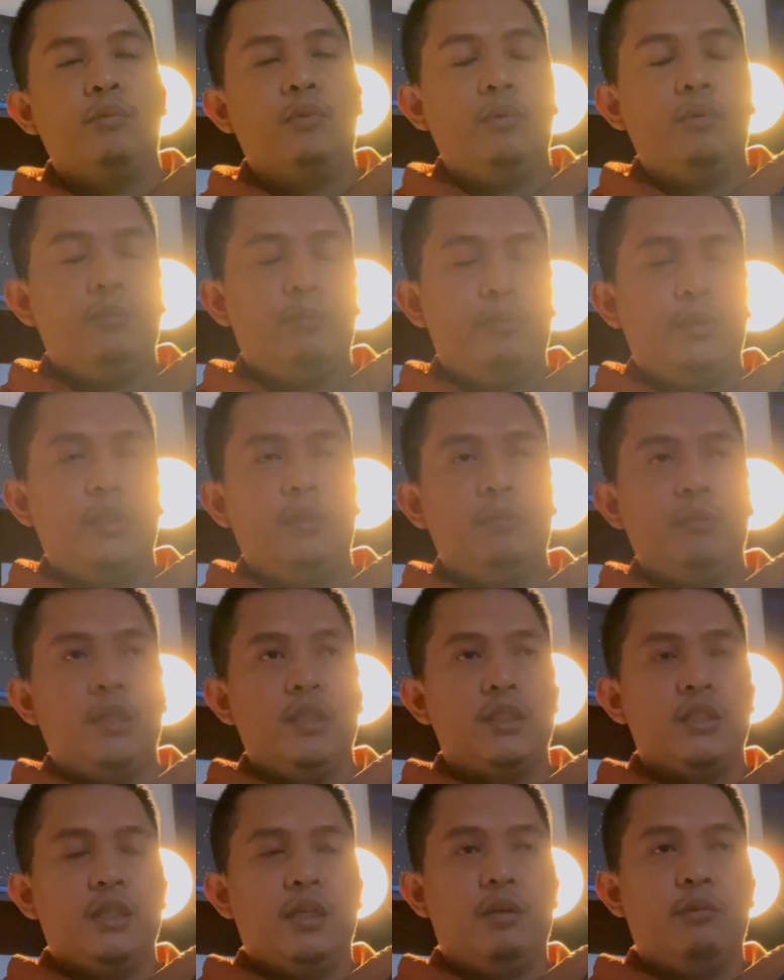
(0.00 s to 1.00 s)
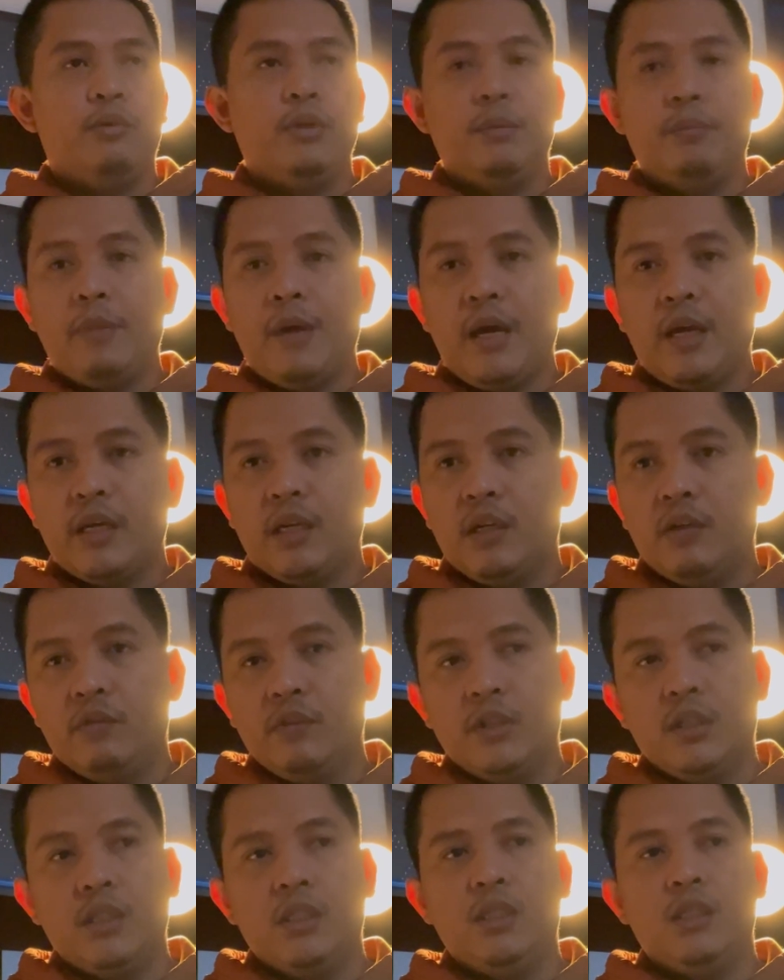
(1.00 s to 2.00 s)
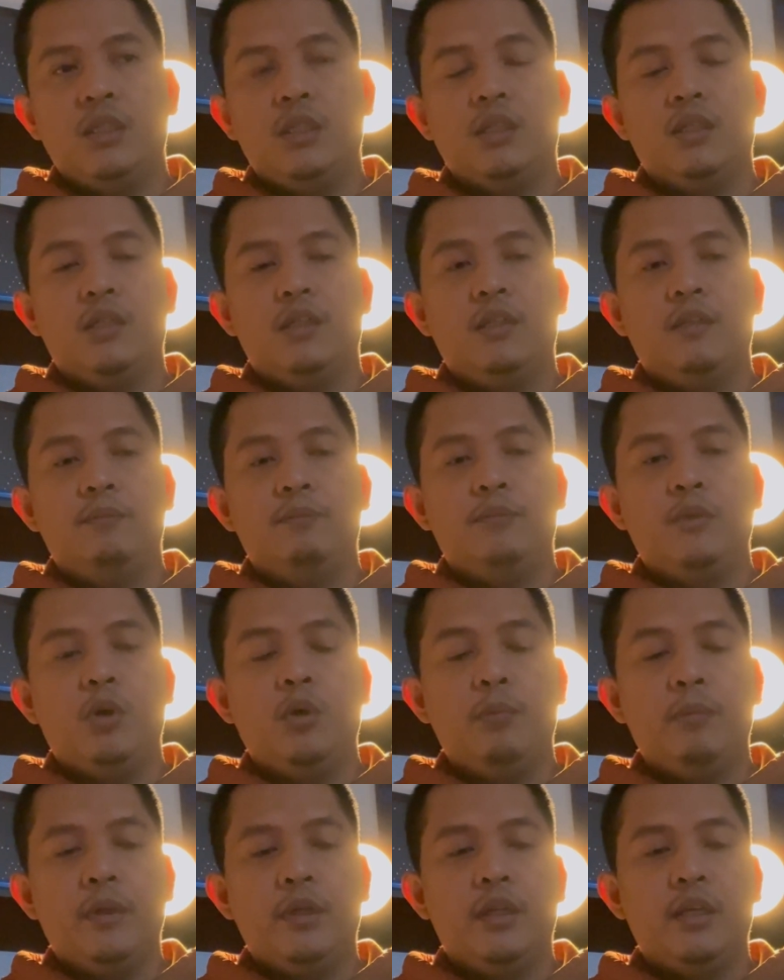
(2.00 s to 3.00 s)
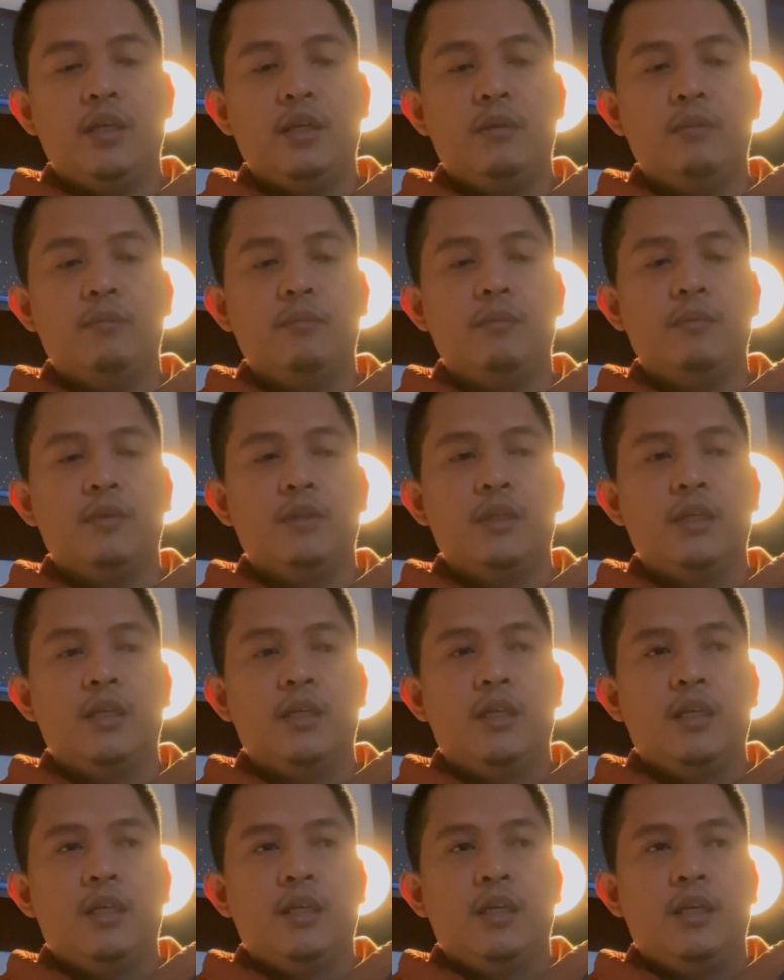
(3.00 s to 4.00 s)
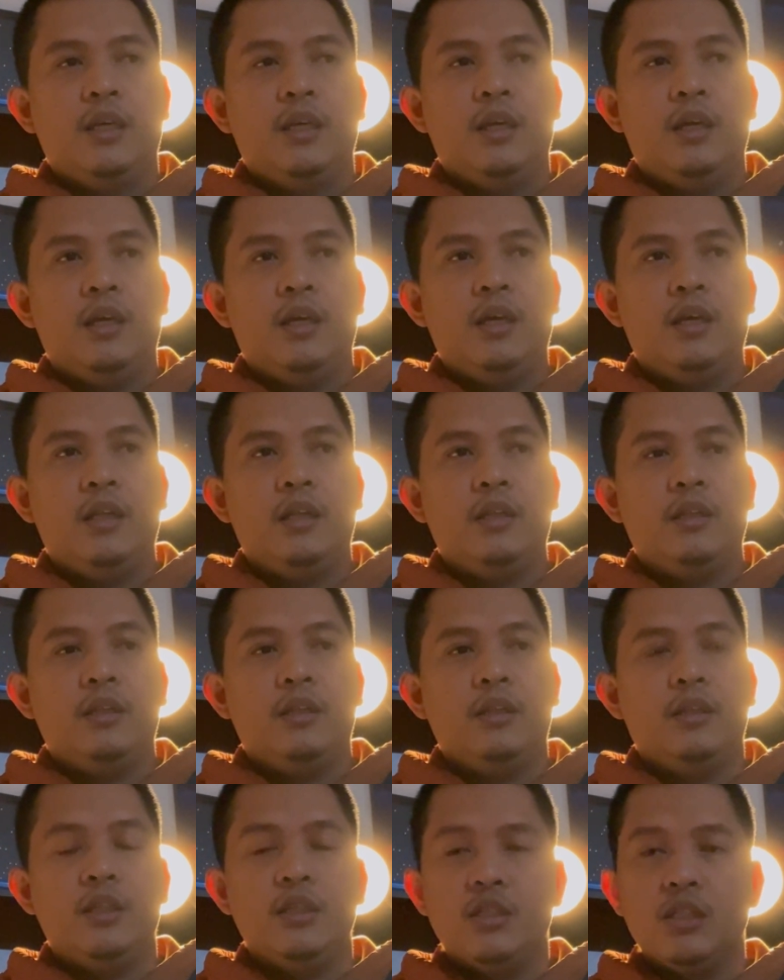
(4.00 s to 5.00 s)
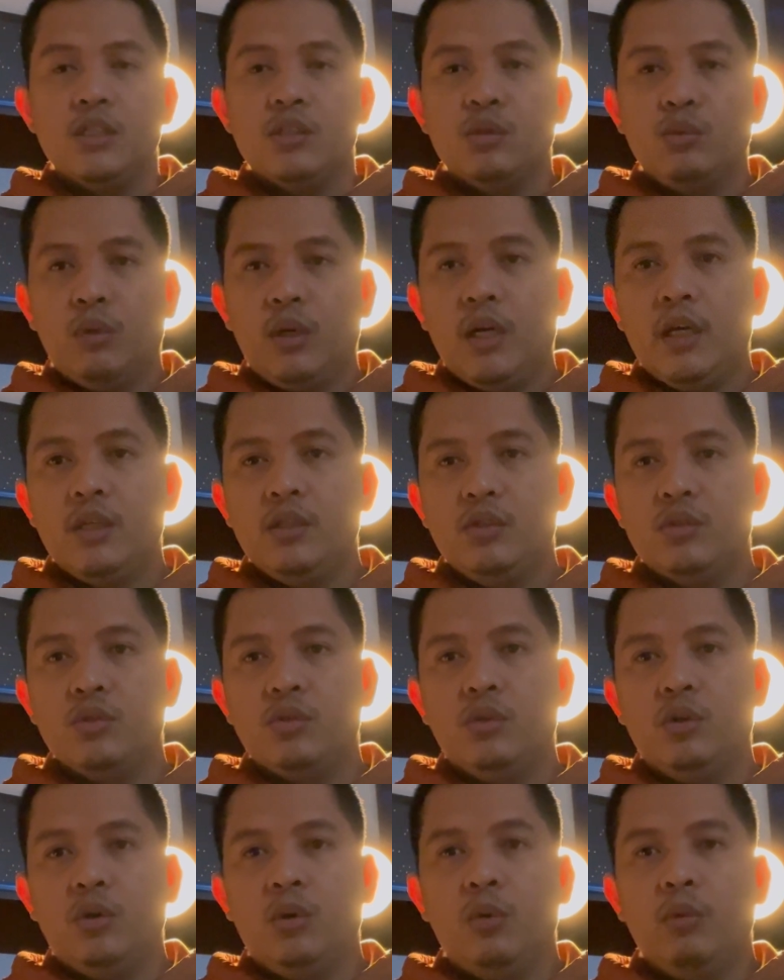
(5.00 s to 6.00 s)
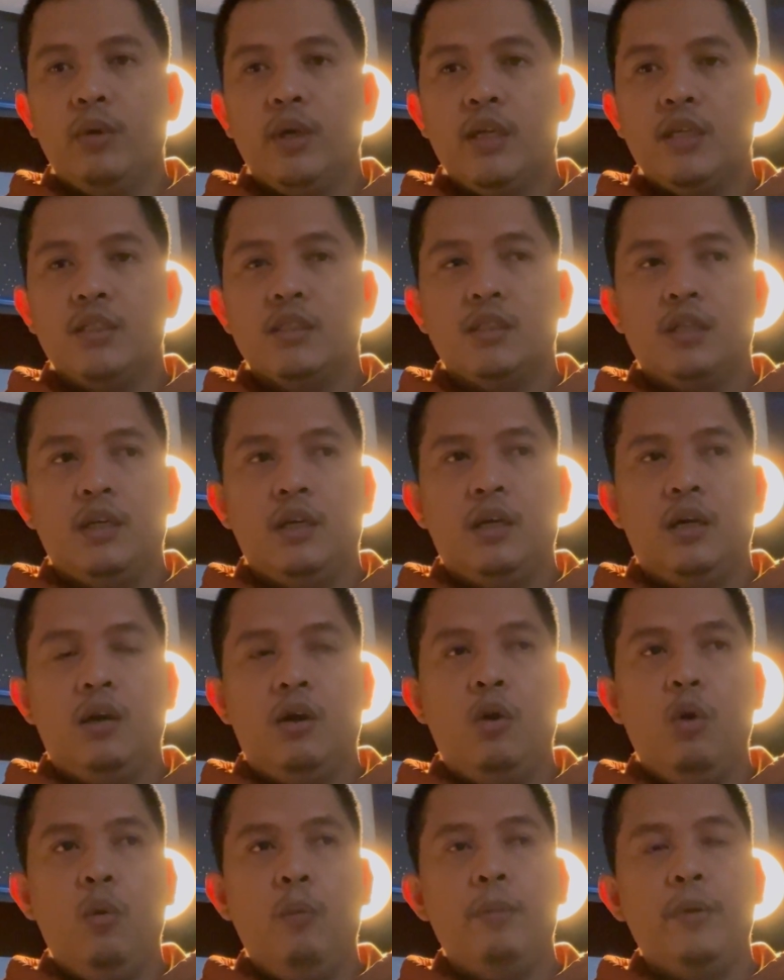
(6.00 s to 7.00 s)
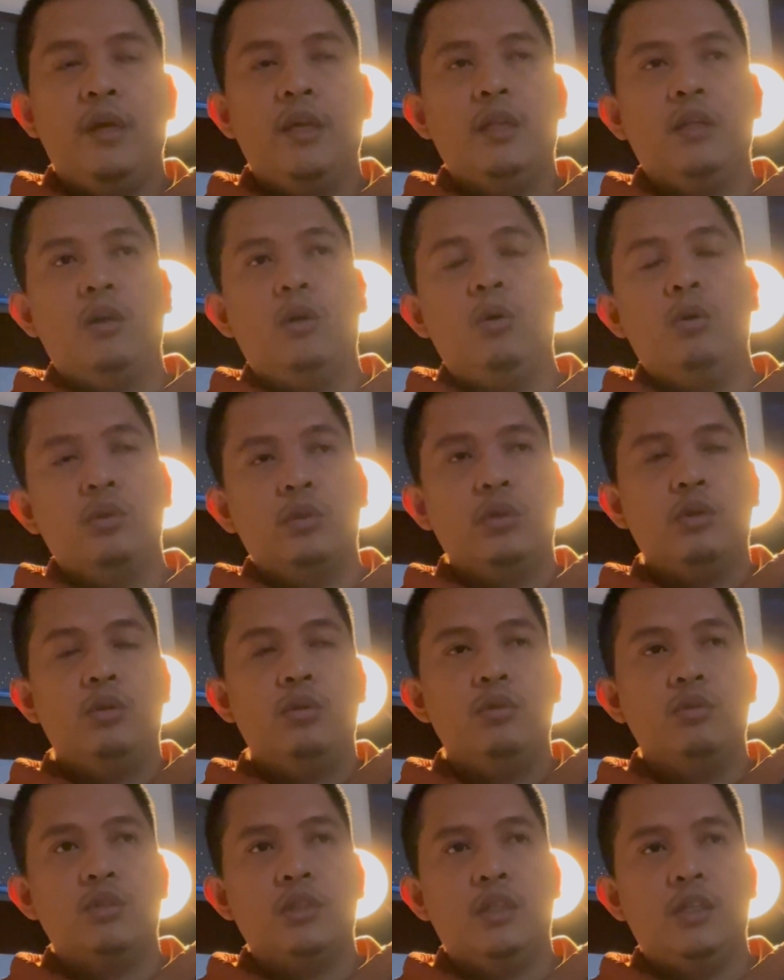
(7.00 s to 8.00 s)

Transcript: Pretty much repack everything, open them. And this is why you should always open all those